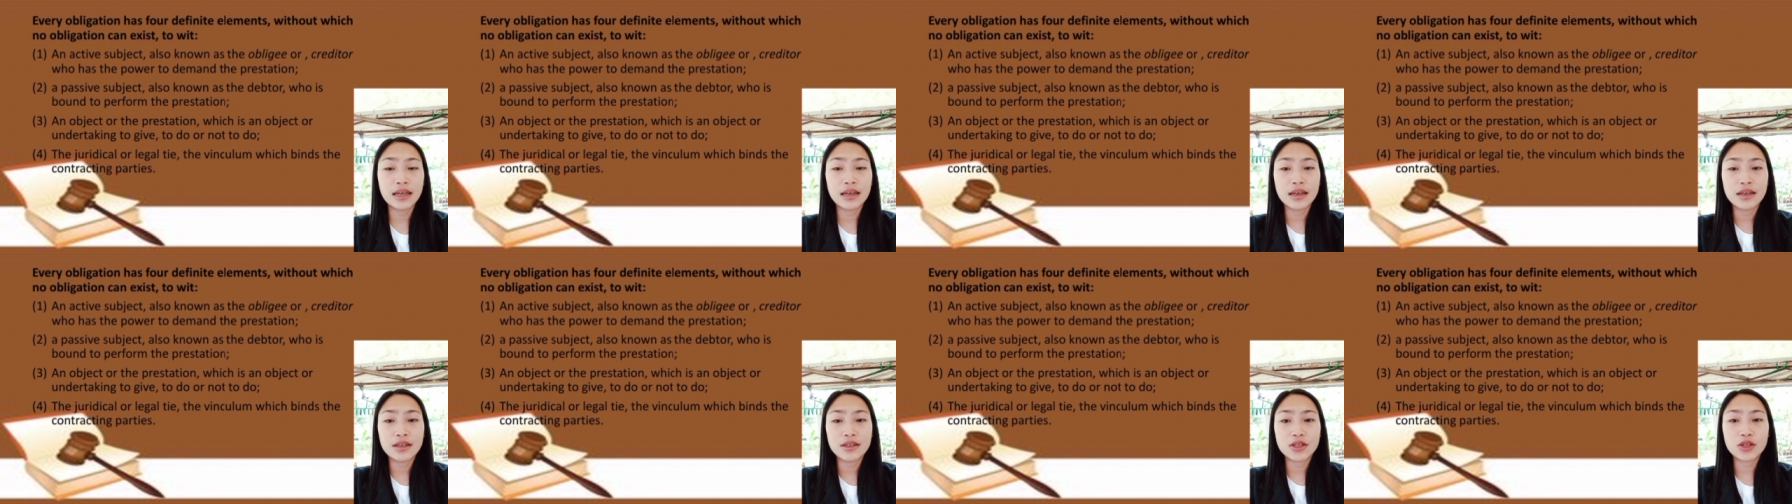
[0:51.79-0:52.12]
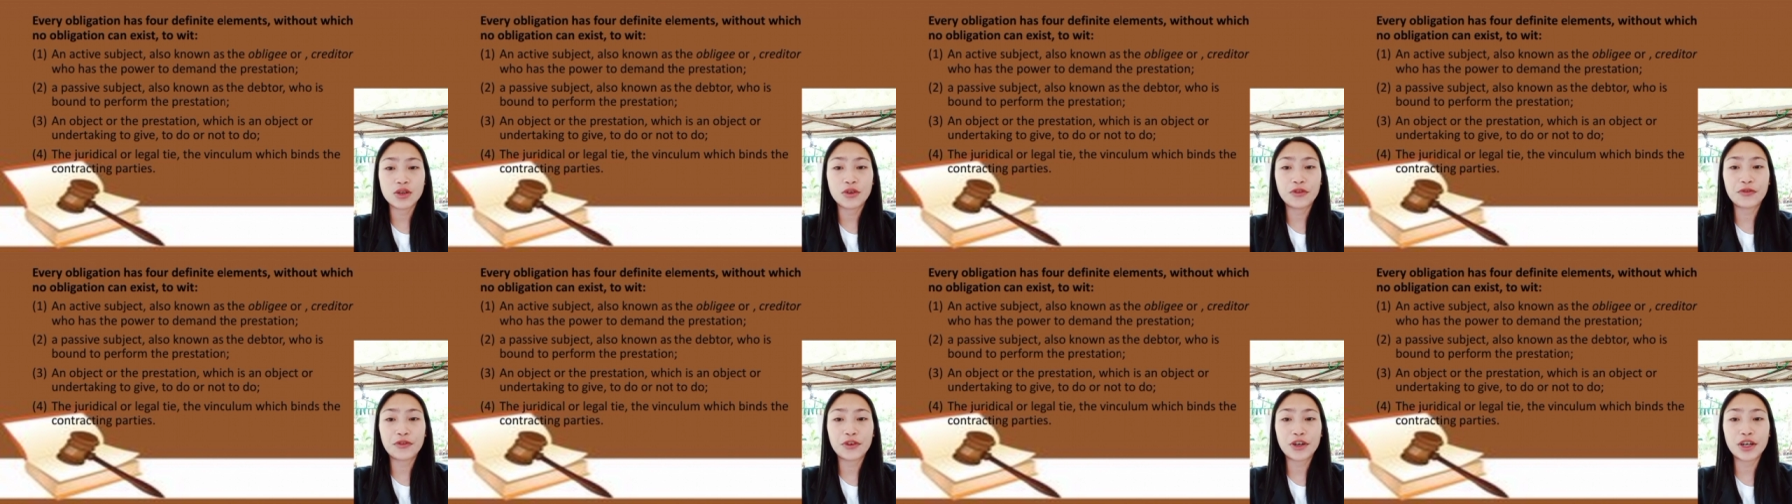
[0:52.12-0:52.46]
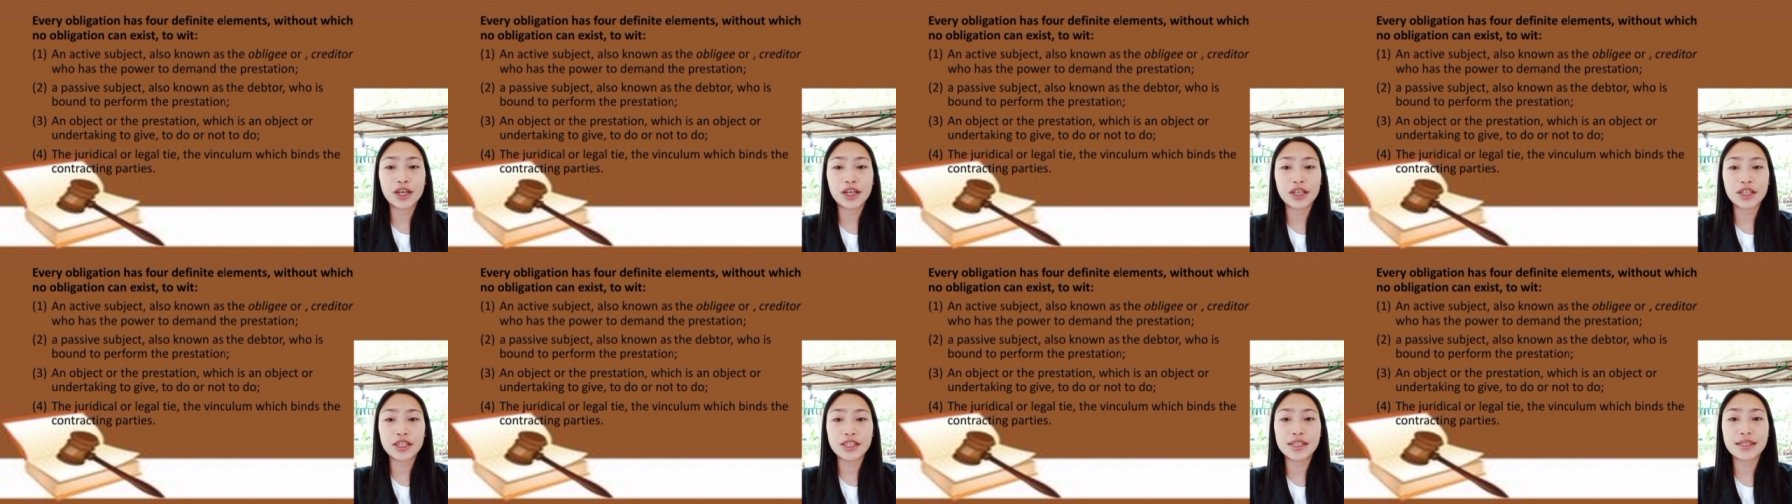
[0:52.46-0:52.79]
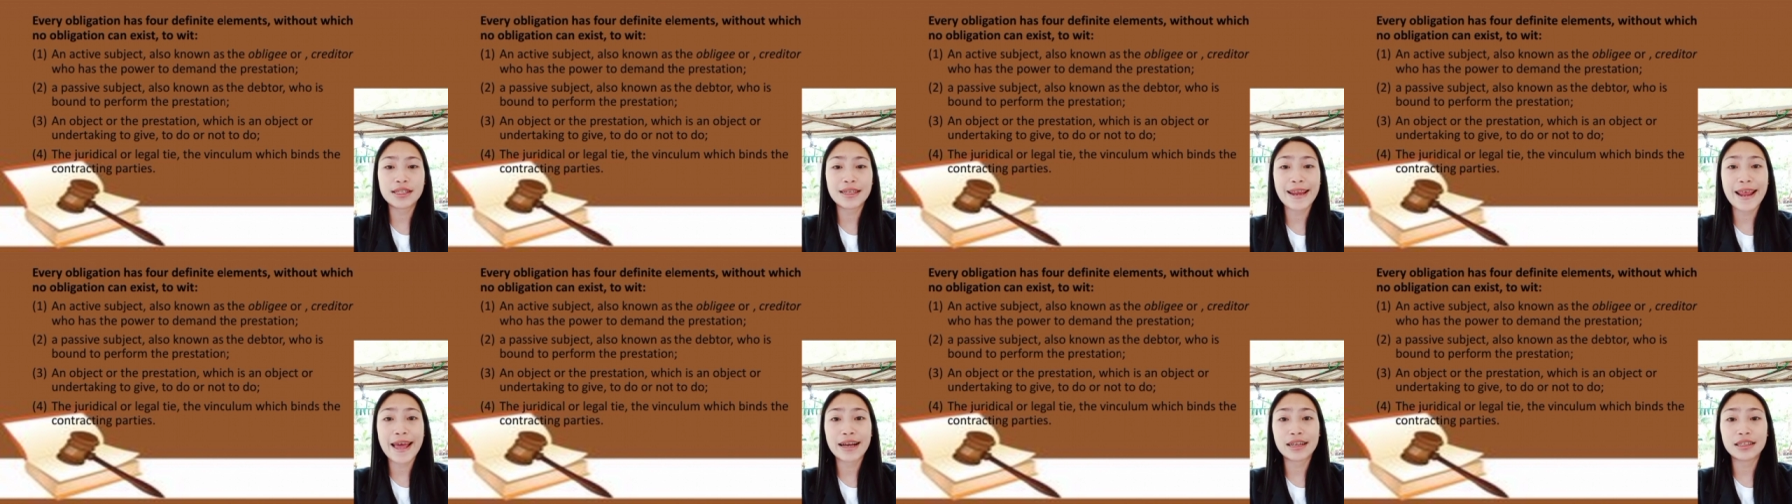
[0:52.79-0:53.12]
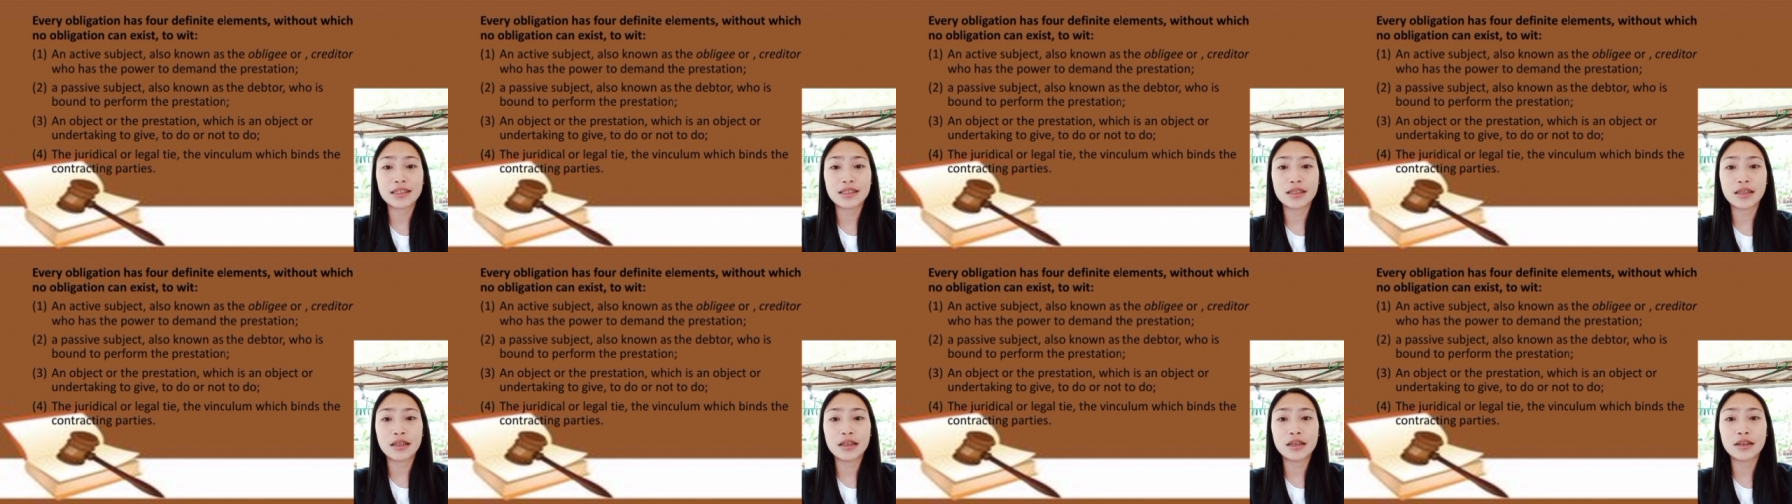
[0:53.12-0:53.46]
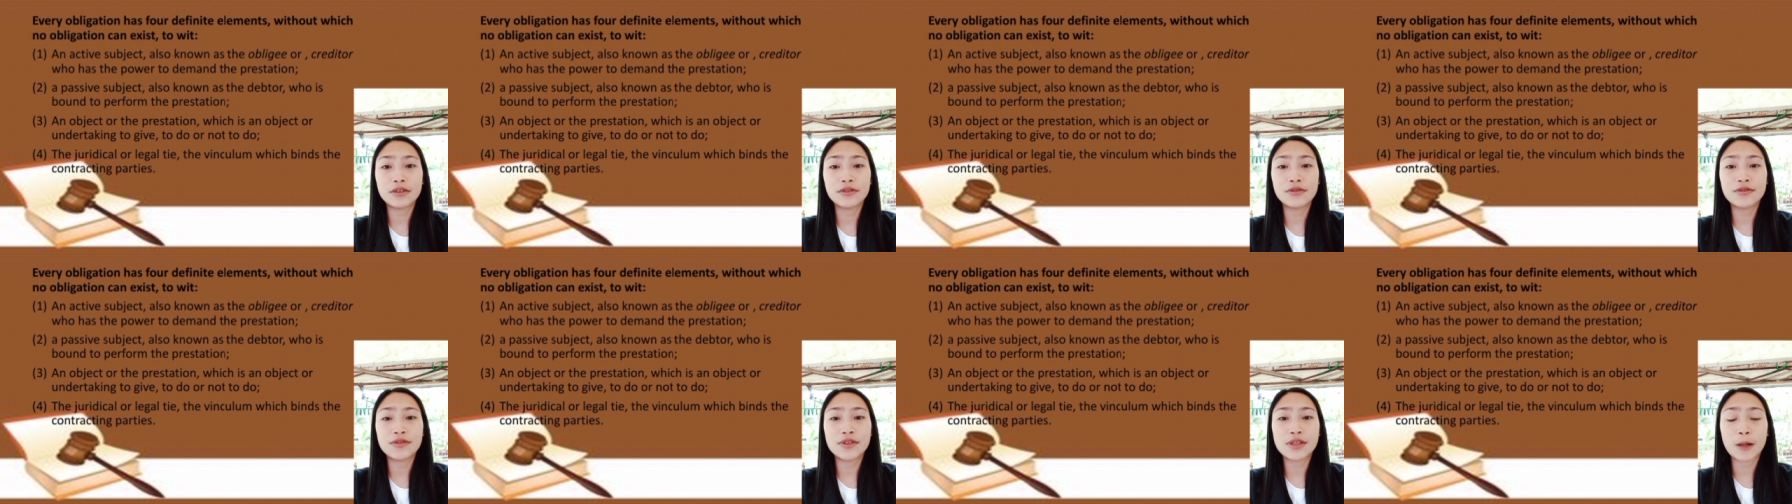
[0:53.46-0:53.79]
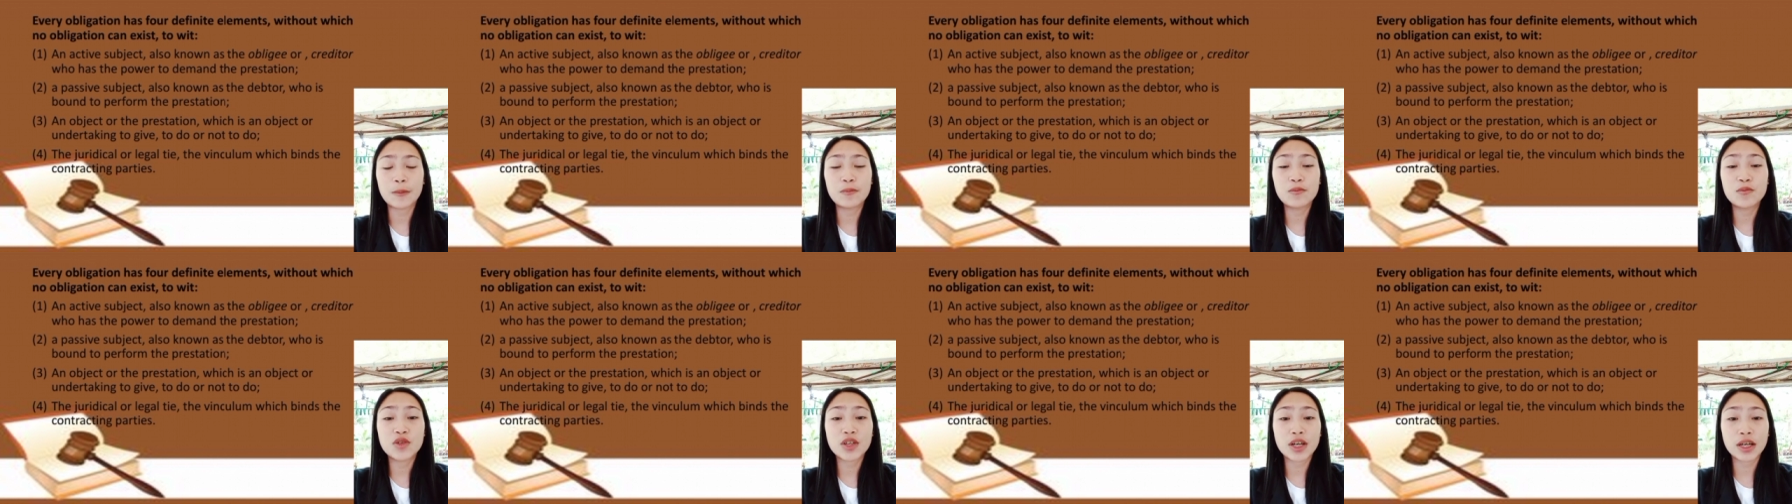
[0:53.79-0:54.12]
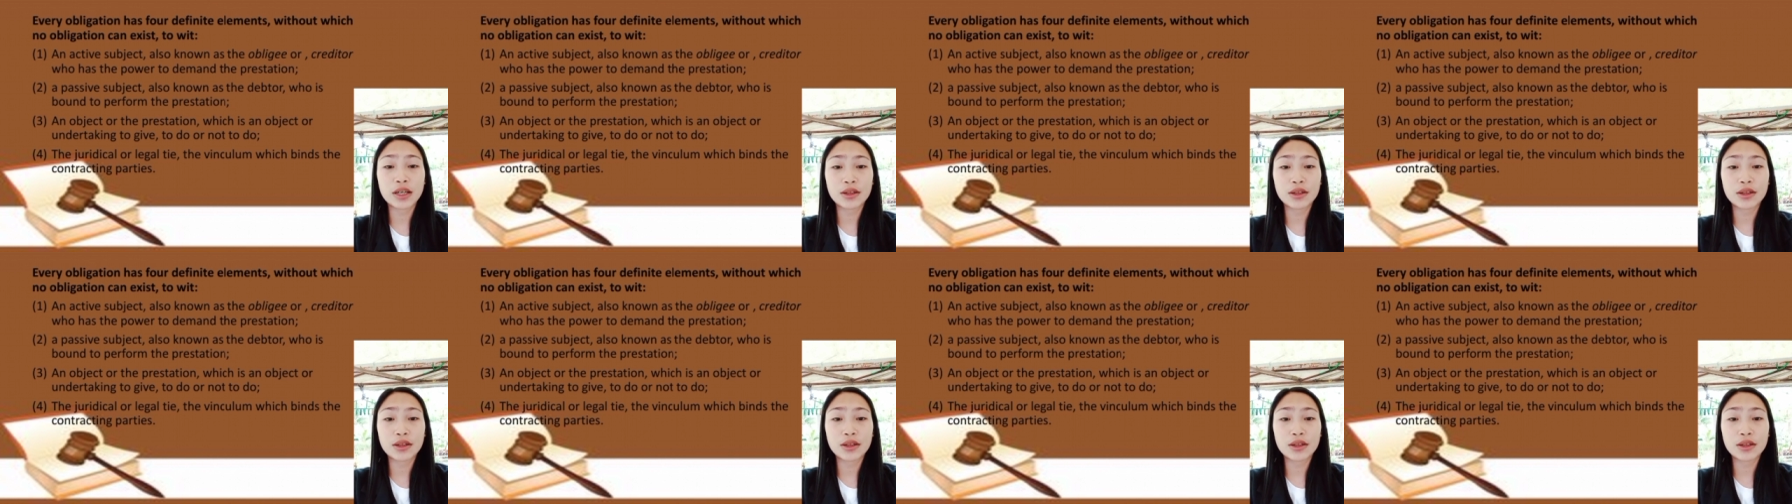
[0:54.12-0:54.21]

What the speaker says: So, first, an active subject,